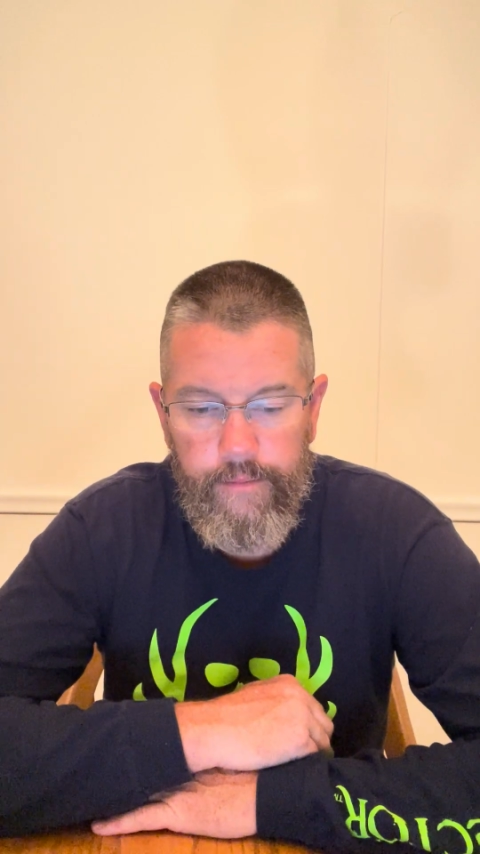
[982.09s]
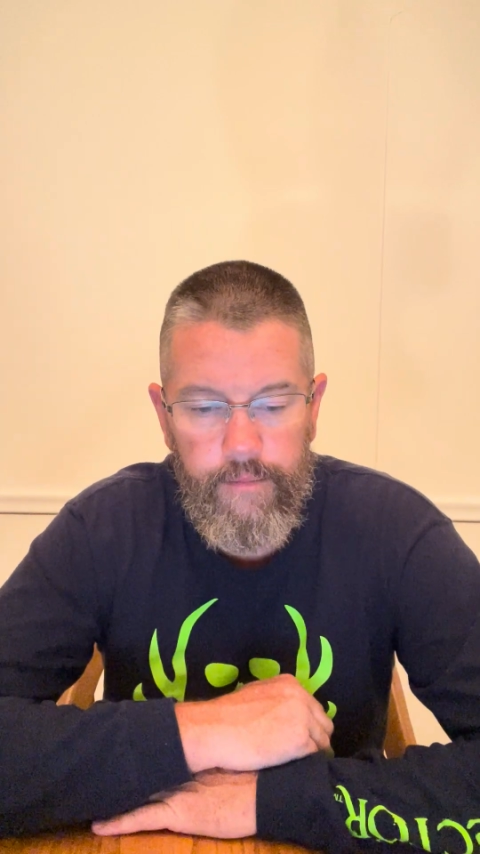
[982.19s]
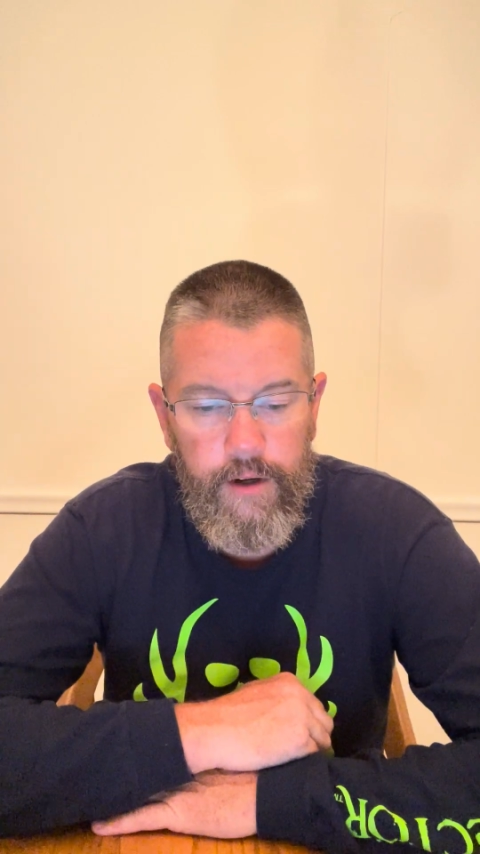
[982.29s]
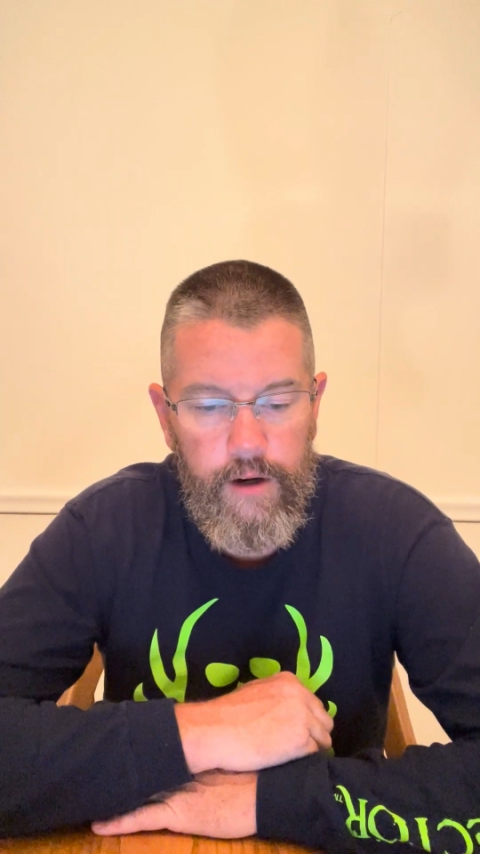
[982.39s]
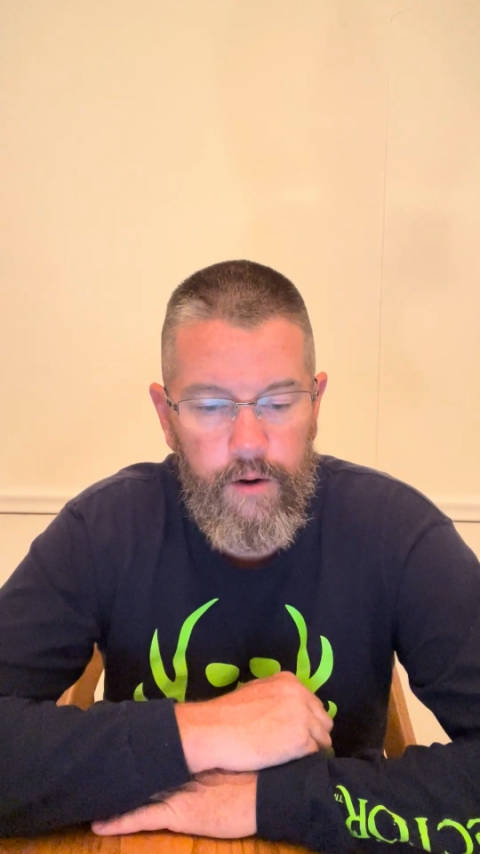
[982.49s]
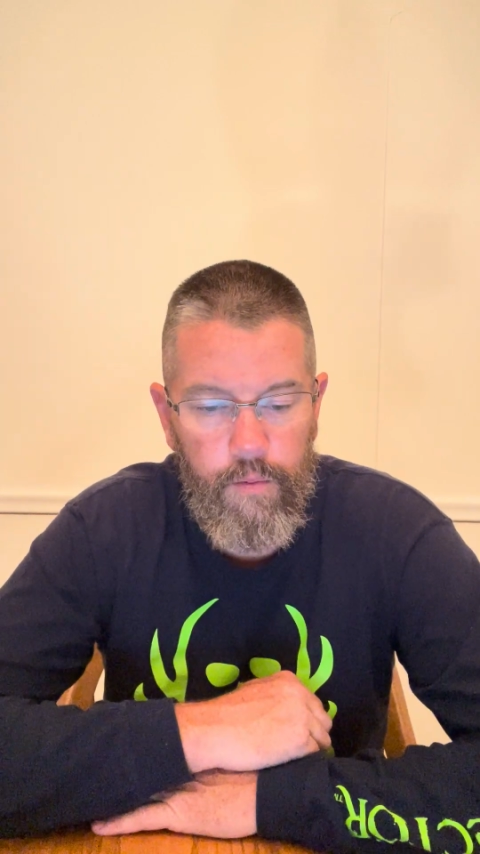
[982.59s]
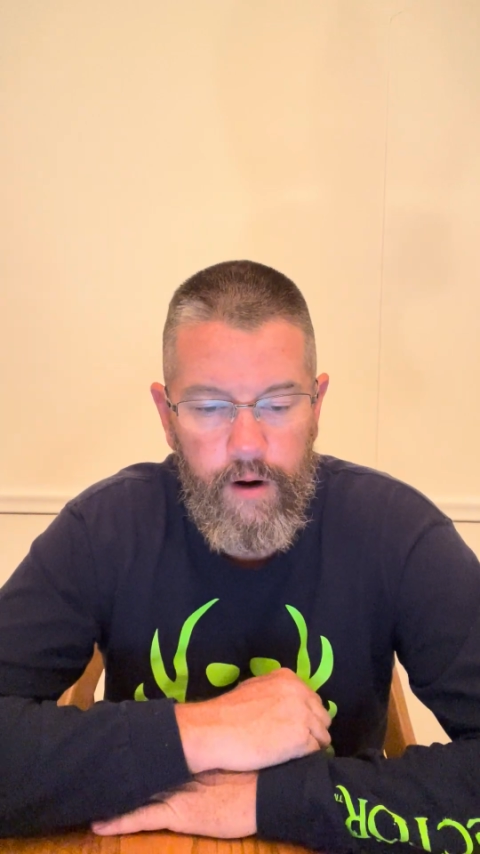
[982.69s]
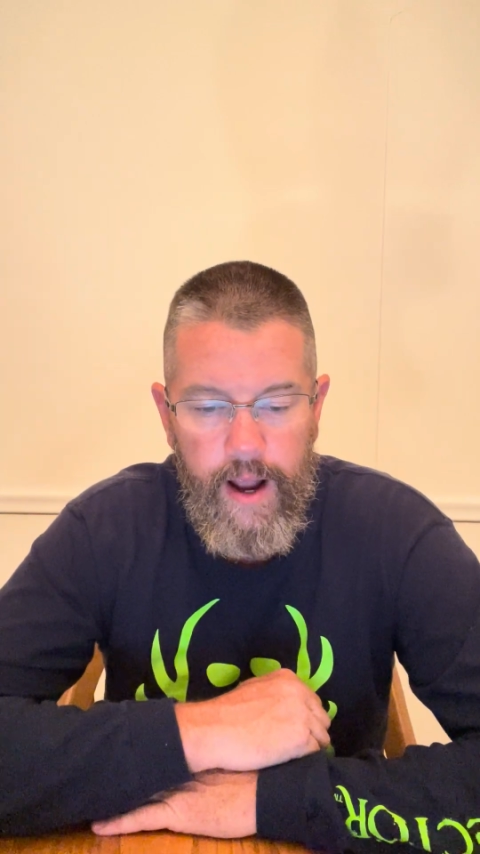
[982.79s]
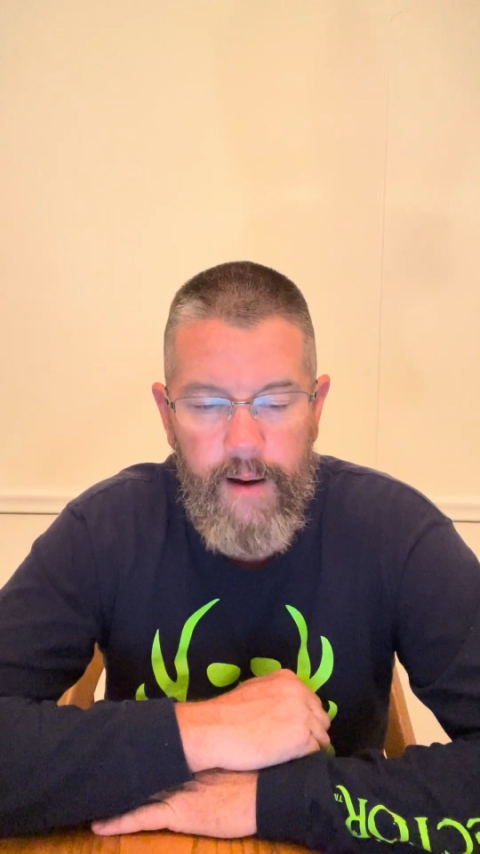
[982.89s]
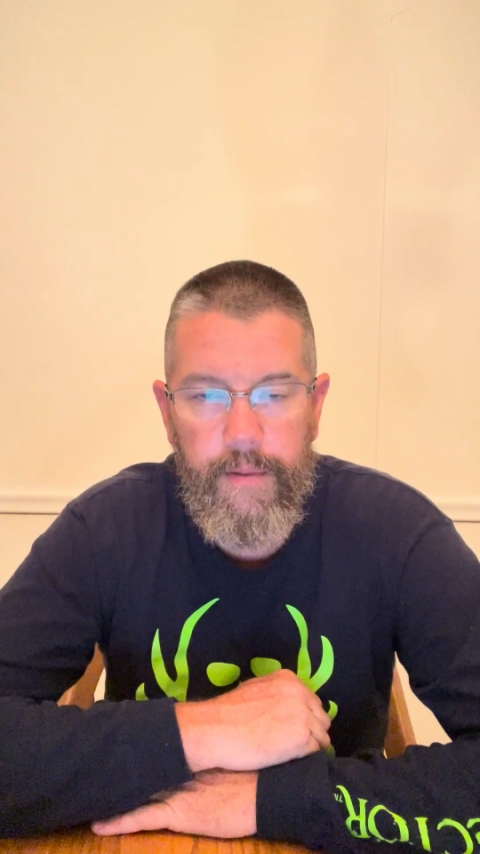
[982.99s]
you know, we're
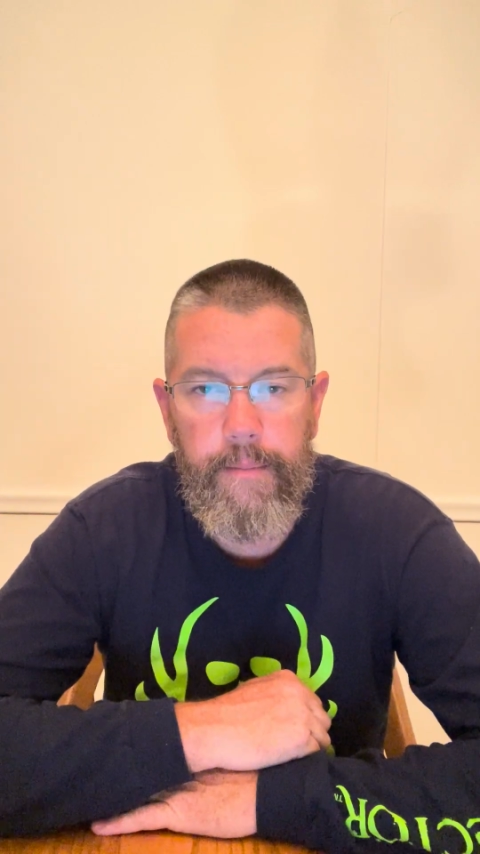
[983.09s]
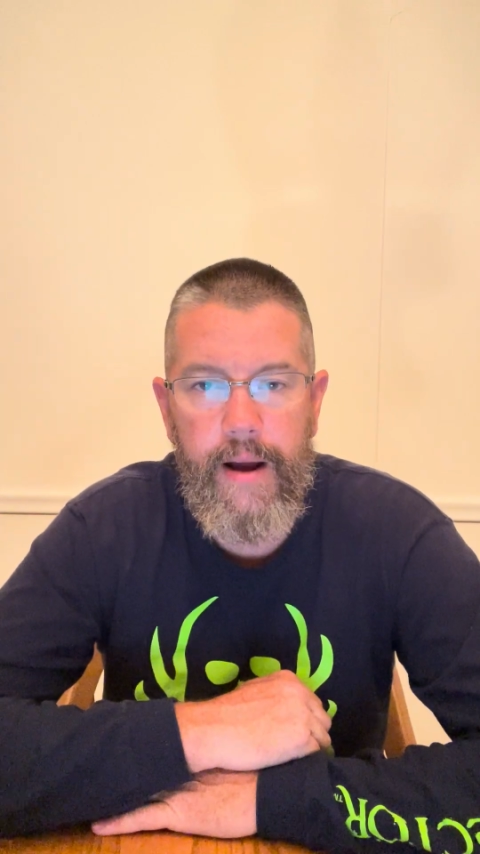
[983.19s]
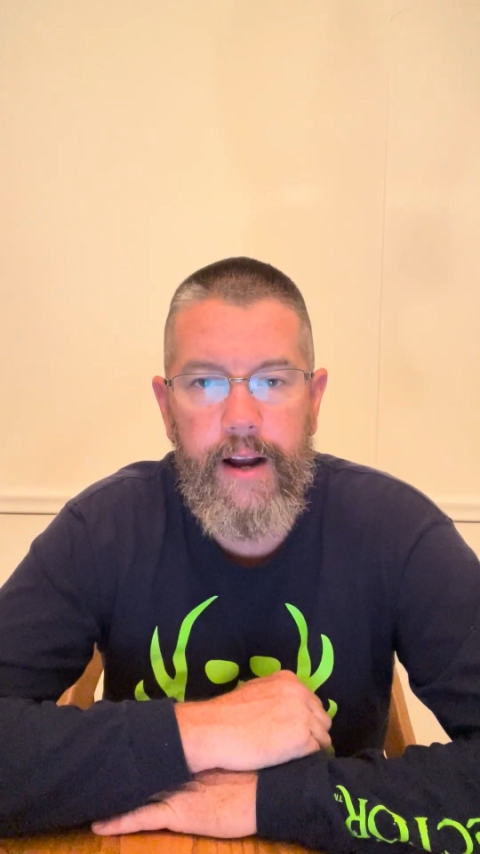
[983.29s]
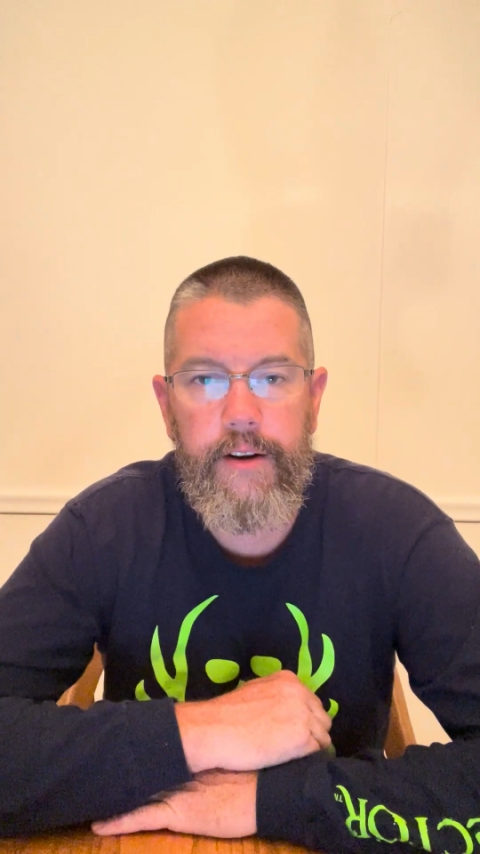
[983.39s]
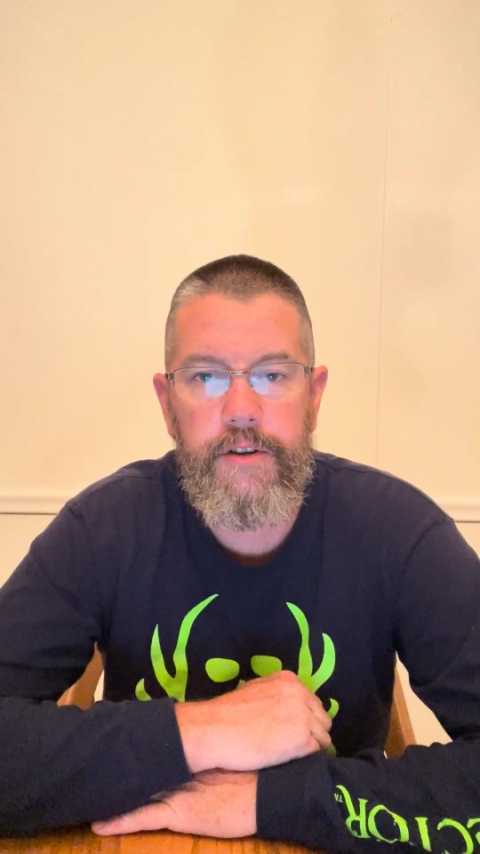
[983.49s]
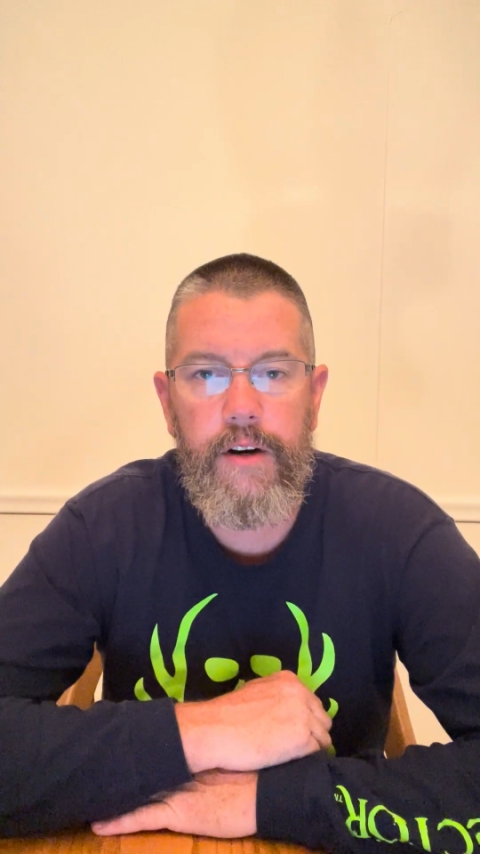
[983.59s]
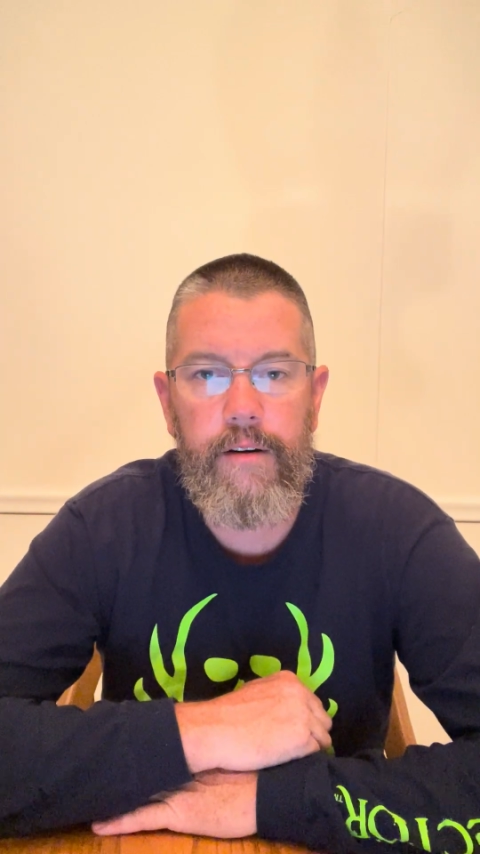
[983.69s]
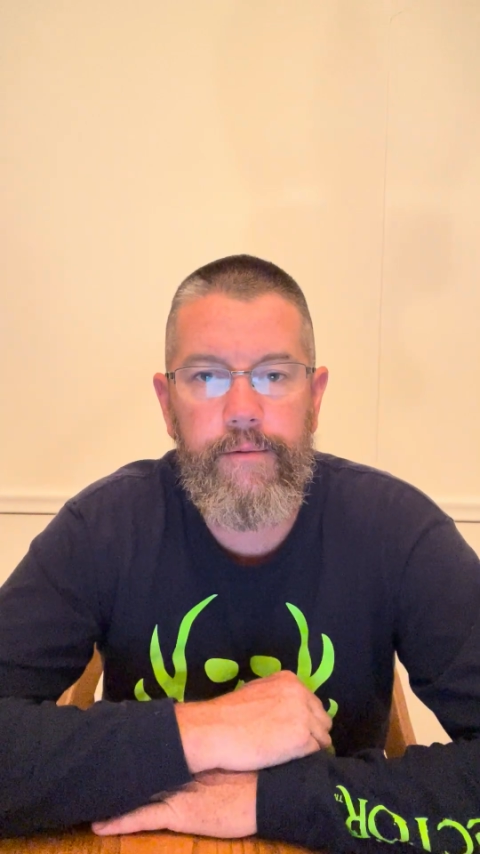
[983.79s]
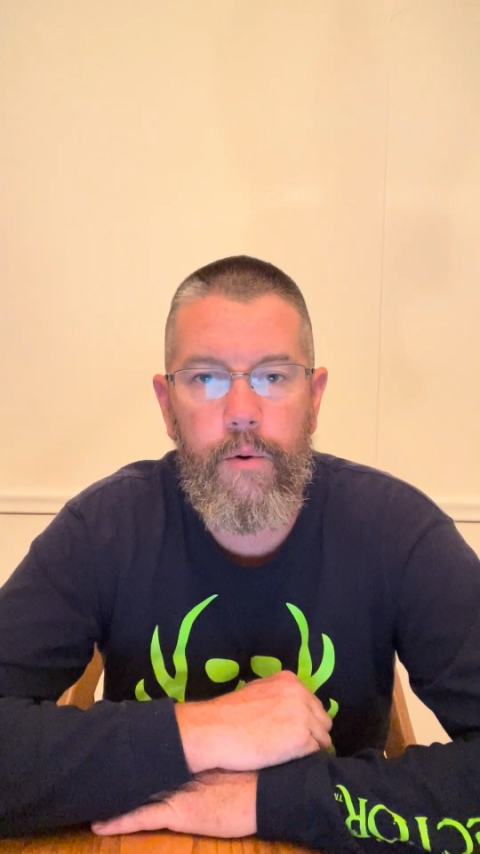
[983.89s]
happy to package it up